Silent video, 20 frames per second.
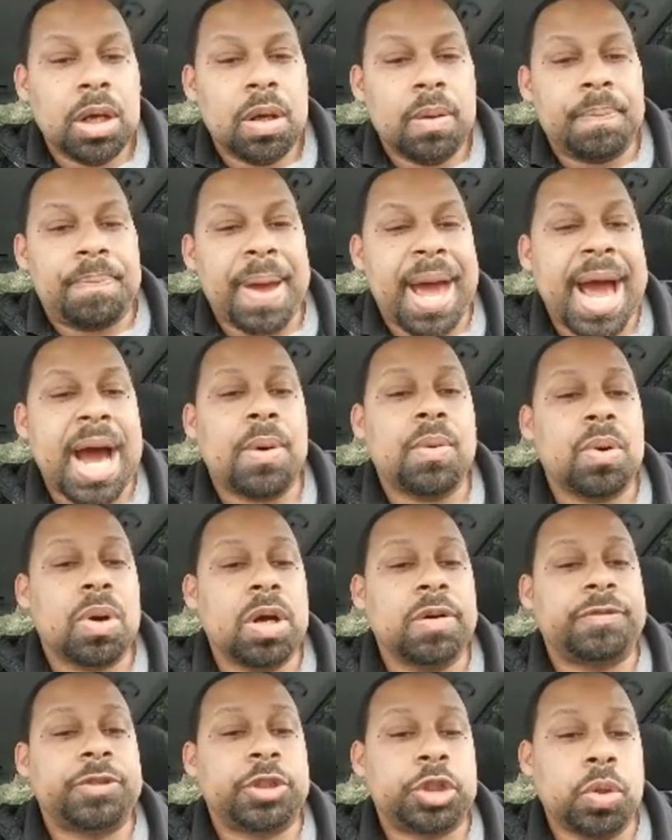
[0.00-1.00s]

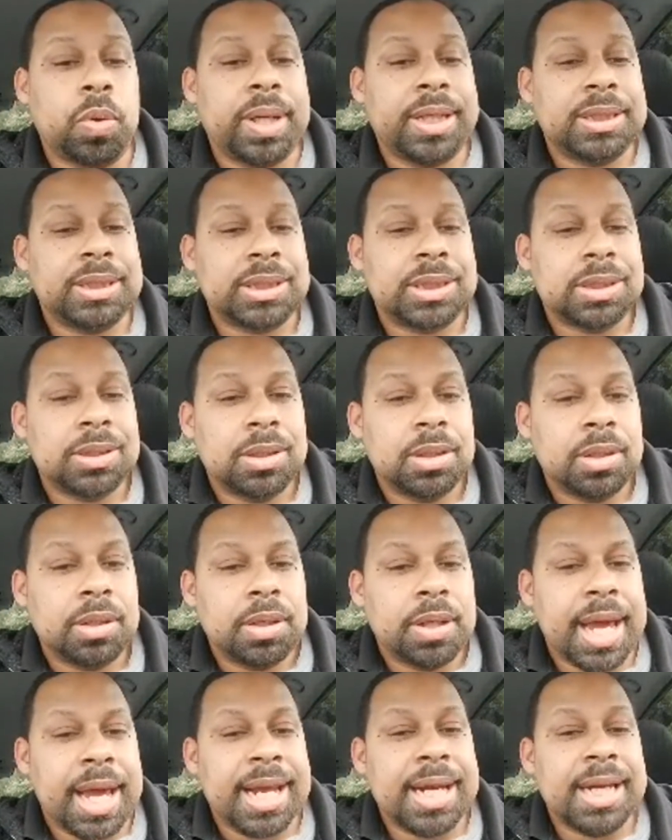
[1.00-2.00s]
of choice.
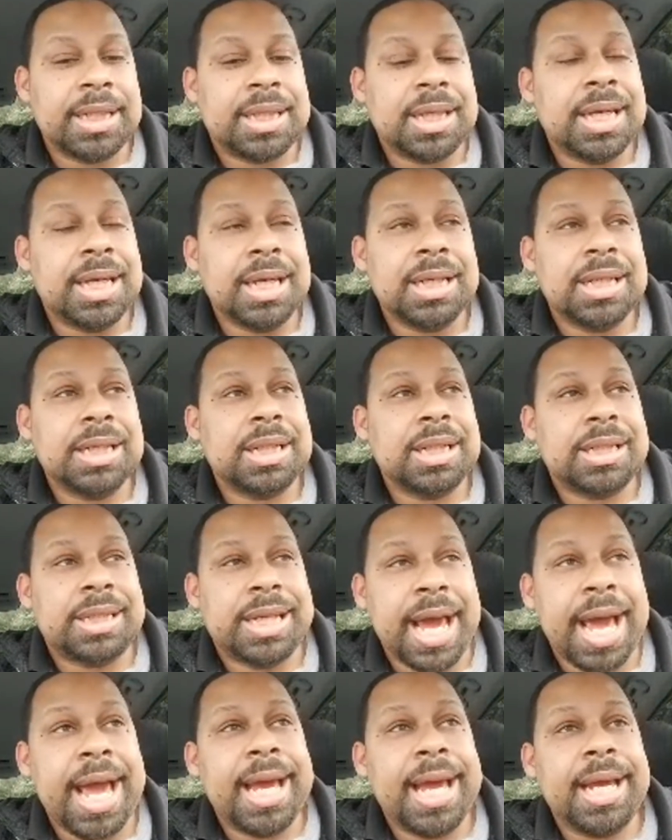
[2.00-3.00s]
And at the end of the
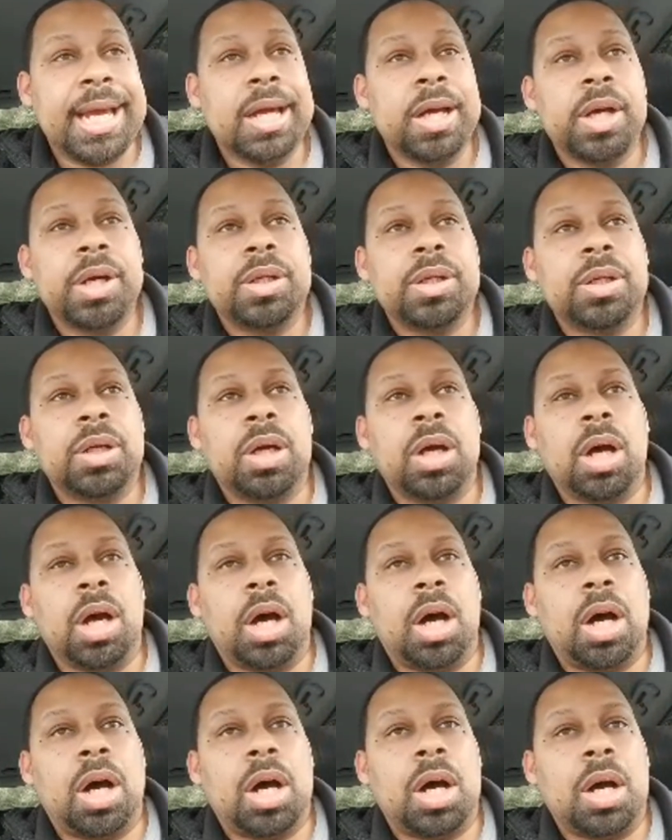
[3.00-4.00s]
day,
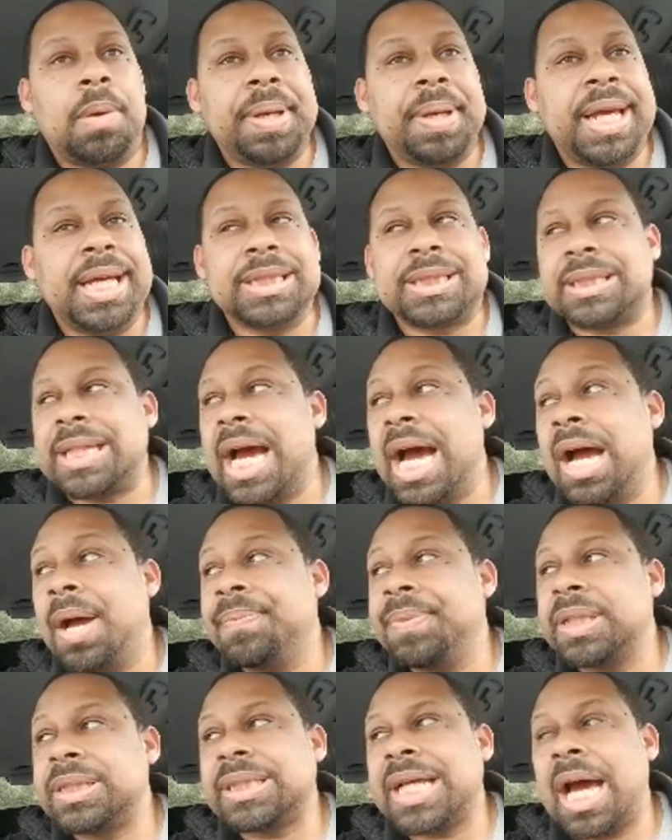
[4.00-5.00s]
it's time
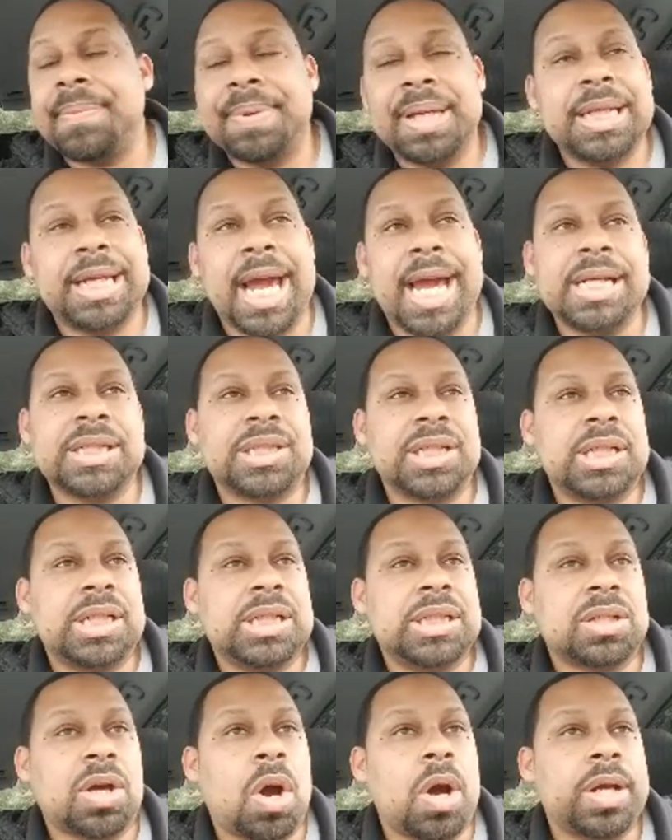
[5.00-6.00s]
to stop engaging in
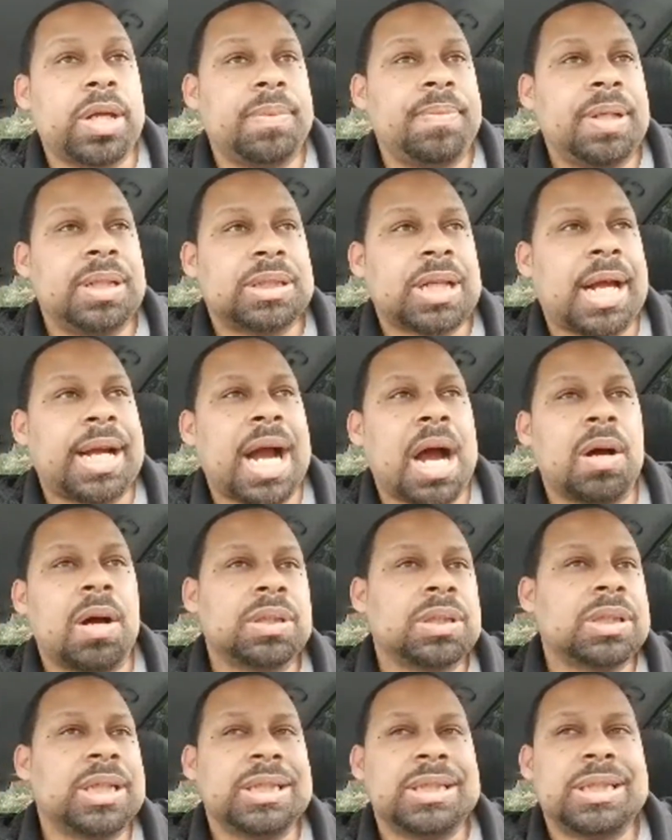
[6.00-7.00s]
these arguments. Like
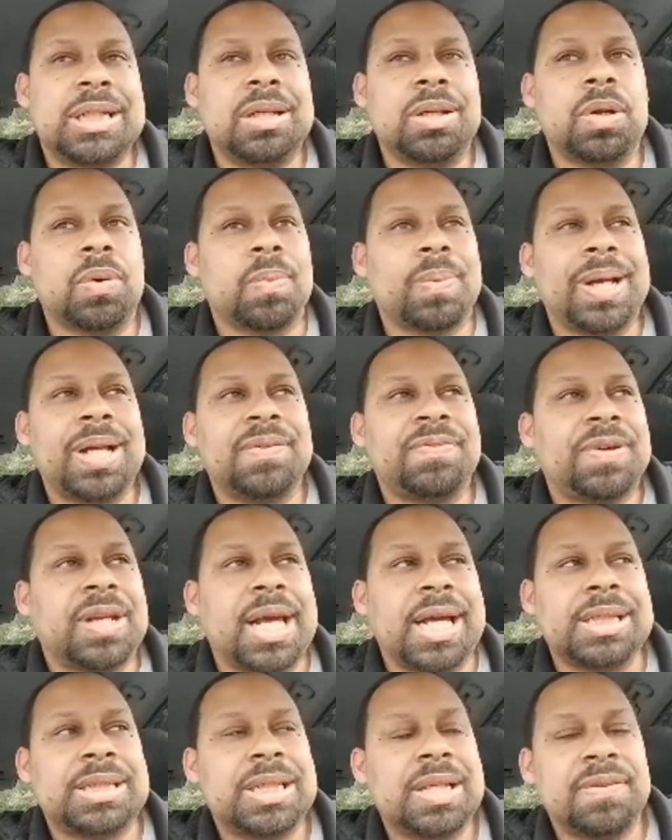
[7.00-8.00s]
I was listening to Ren
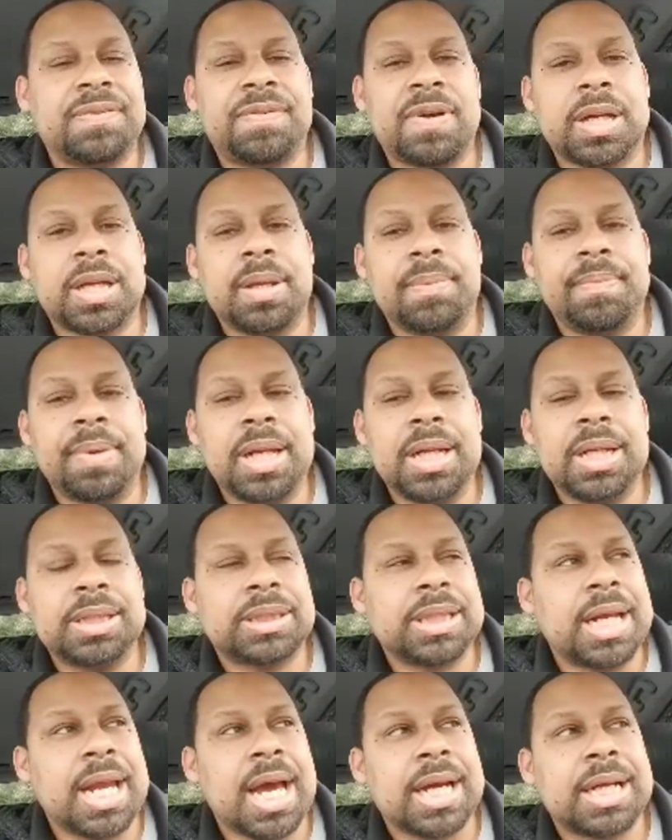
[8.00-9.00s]
for like 10 fucking
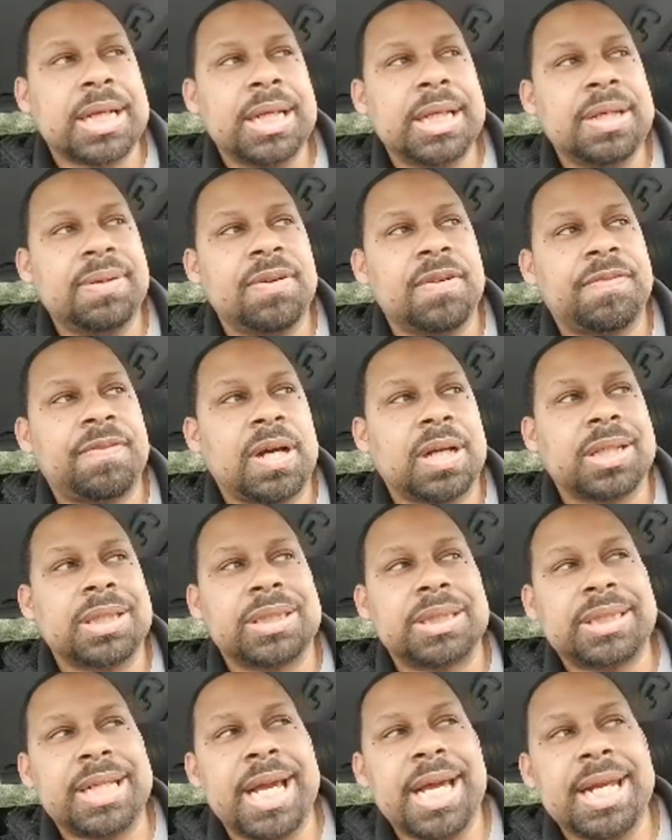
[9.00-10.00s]
minutes and I couldn't even
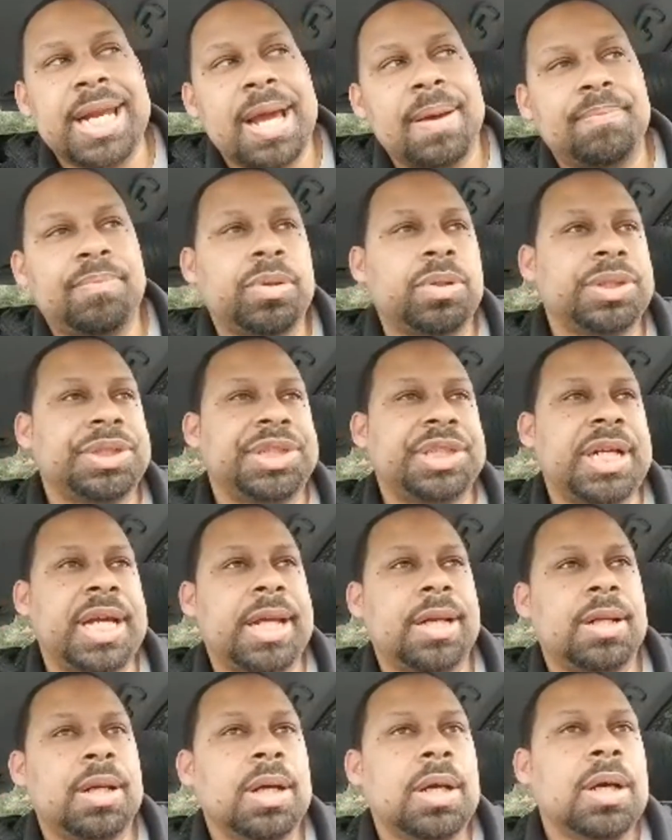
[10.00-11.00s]
fucking stand that
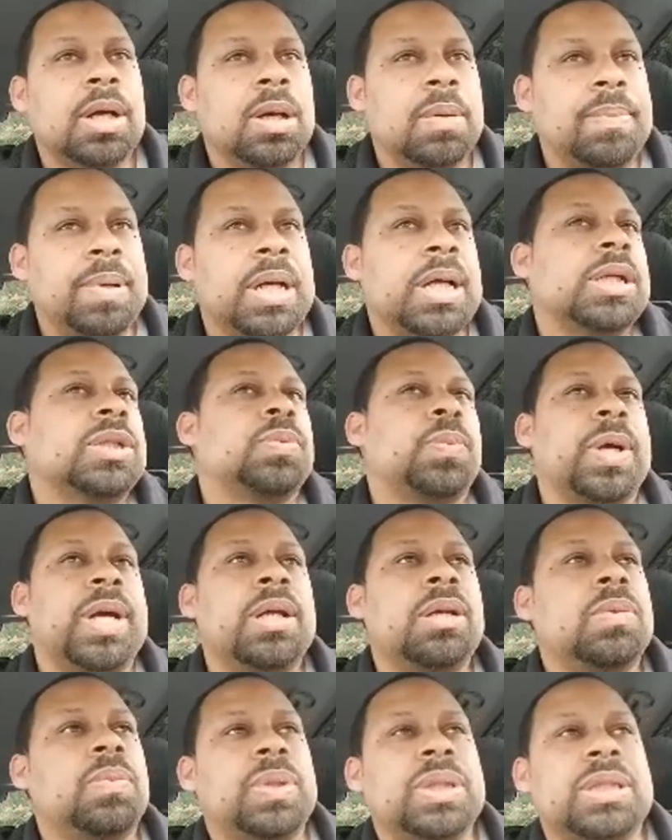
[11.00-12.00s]
bullshit. Because
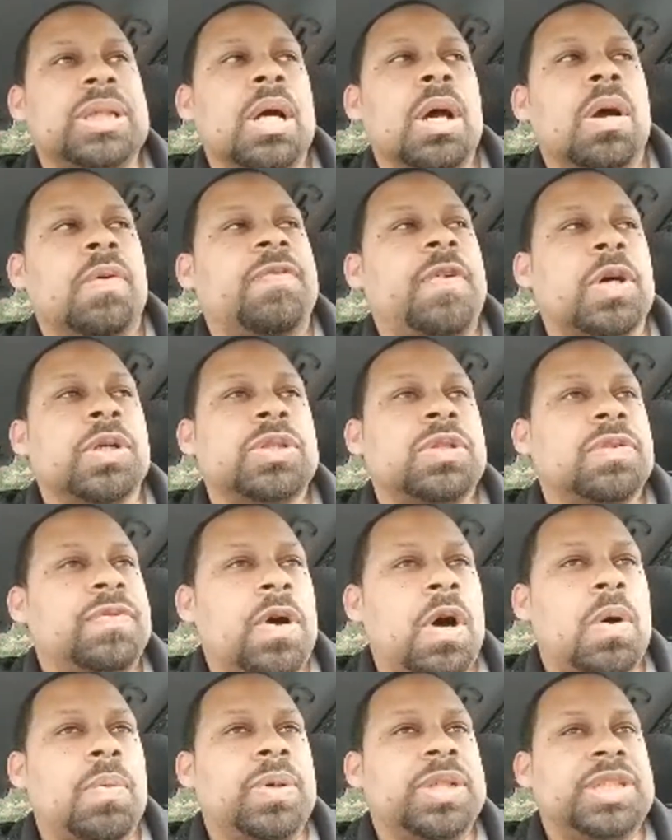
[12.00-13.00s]
Ren was, first of
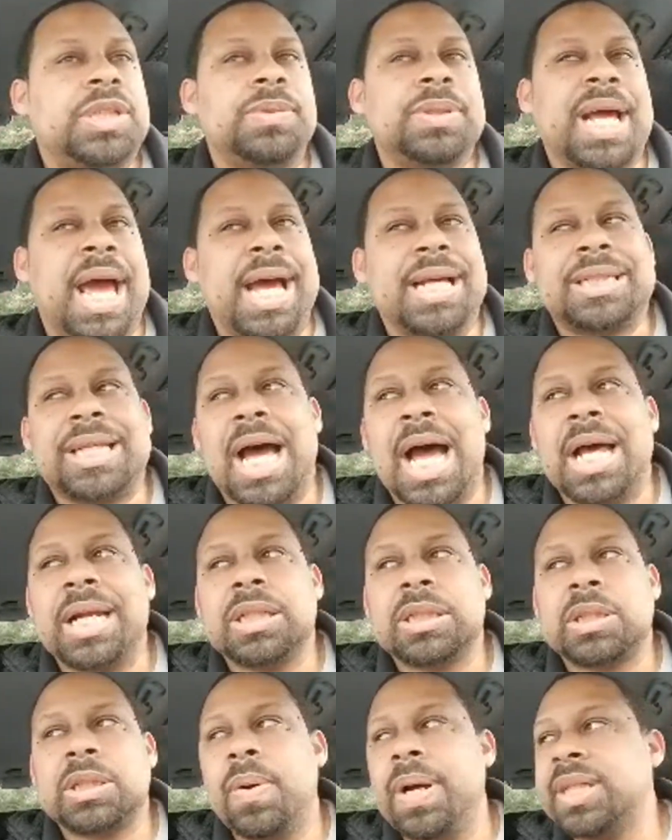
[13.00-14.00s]
all, when she was asked an
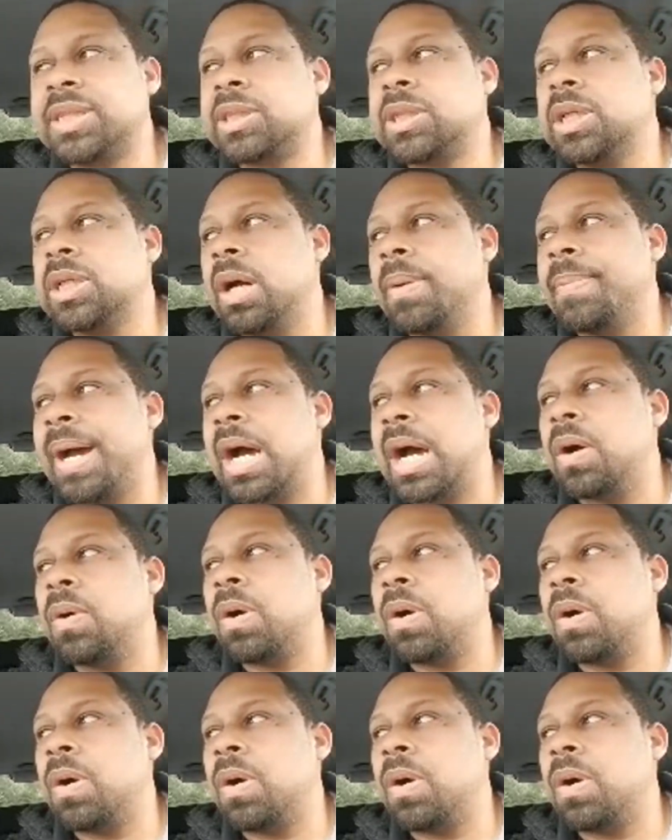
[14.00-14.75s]
honest question about